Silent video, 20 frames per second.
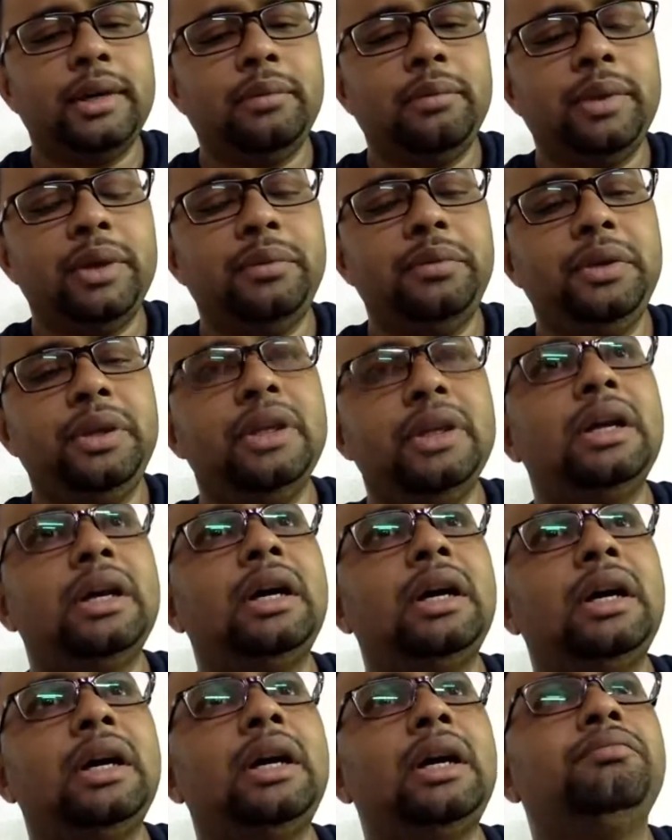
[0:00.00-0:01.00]
maybe
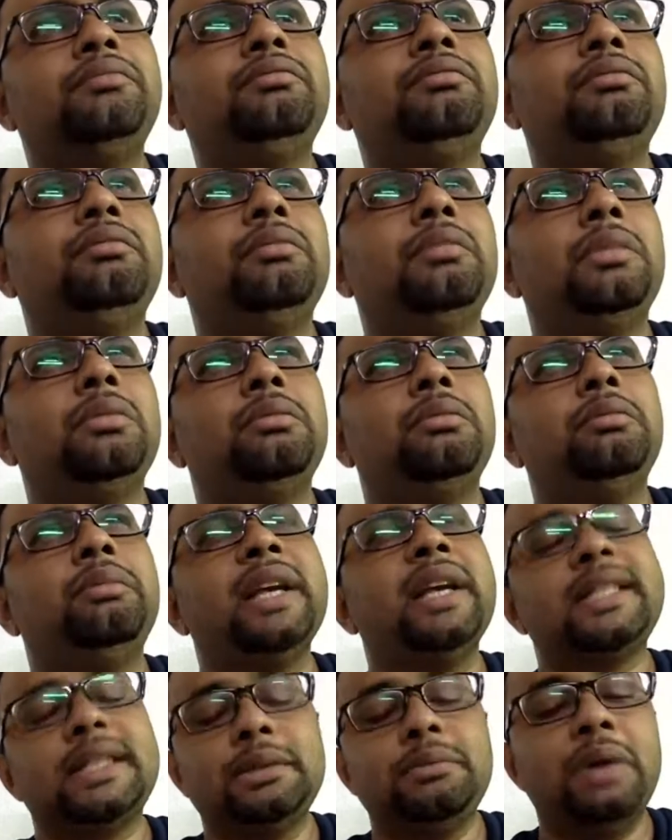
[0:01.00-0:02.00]
a
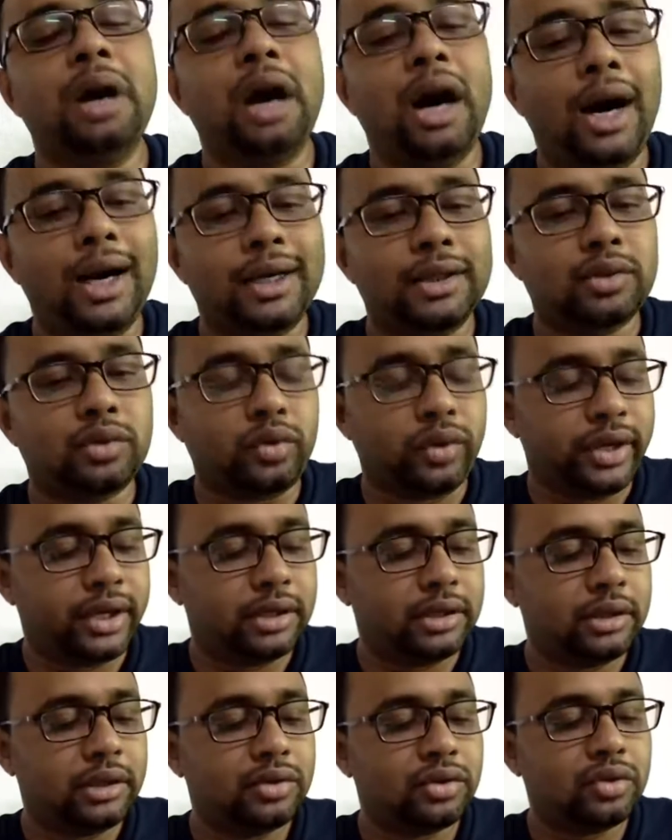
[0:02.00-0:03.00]
massive earthquake.